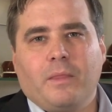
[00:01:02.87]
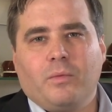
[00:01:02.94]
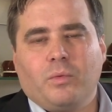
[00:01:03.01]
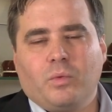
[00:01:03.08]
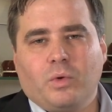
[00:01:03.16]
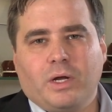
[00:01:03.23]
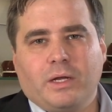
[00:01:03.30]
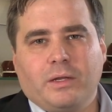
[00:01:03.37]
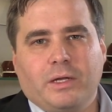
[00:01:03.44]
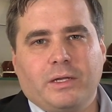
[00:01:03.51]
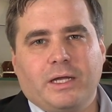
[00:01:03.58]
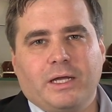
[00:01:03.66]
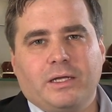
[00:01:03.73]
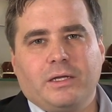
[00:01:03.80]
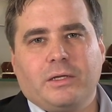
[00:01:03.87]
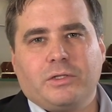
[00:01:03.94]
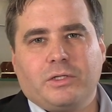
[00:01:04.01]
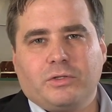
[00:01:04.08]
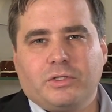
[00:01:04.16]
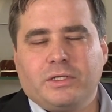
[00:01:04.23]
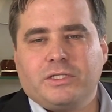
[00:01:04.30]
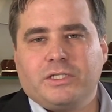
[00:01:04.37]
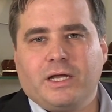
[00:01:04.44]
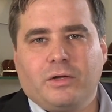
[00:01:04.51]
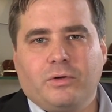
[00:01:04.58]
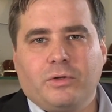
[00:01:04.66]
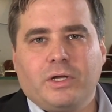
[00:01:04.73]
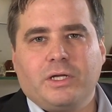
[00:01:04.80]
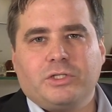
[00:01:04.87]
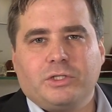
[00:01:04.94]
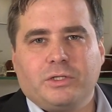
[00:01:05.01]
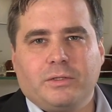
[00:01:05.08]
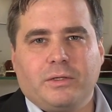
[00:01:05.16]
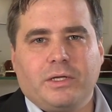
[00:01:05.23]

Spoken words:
All other data such as salutation,